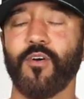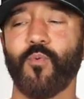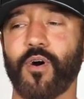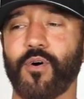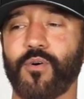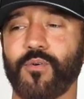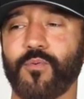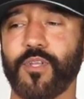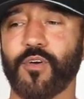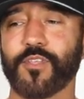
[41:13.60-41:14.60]
Well,
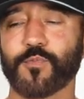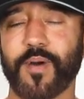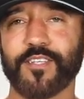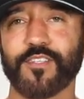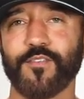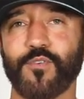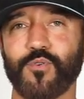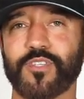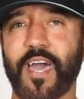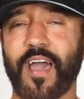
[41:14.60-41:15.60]
we know that spicy
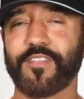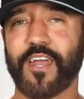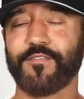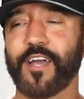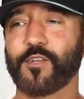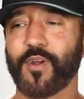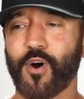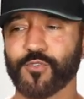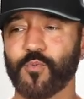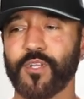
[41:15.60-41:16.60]
foods have that effect, but
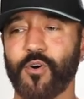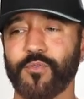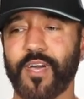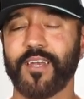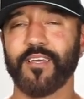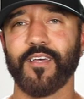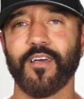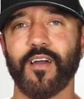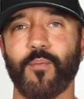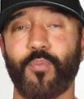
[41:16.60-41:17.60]
also we know that
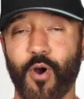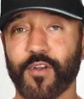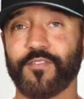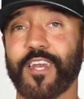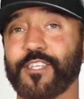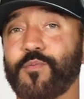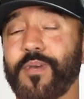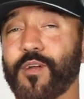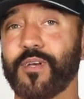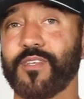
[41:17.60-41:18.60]
part of that
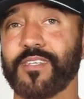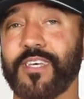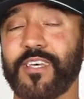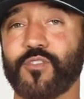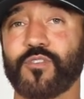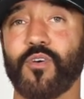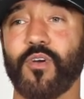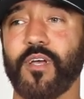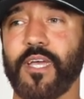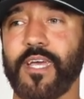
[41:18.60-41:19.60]
experience is
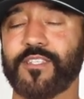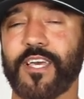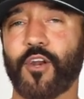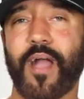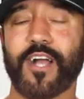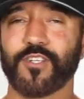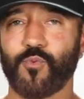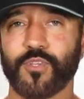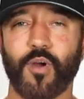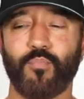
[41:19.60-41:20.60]
its
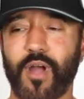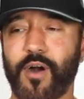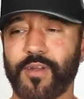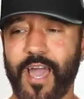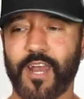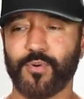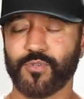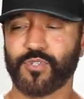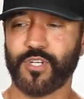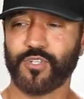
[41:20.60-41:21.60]
interaction with our brown
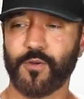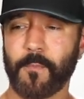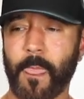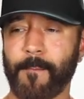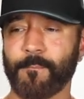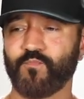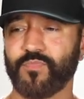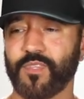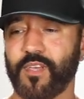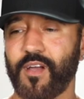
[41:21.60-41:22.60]
adipose tissue.
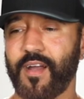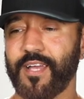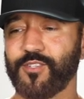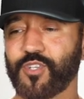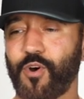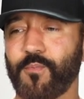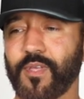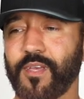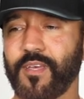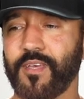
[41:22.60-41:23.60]
All right, so
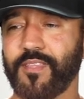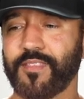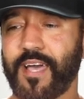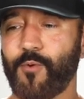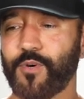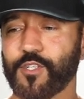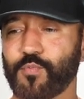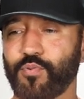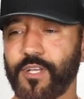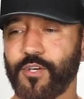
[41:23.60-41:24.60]
that one is
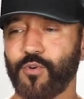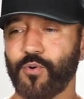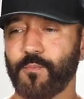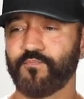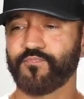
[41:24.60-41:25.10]
pretty cool.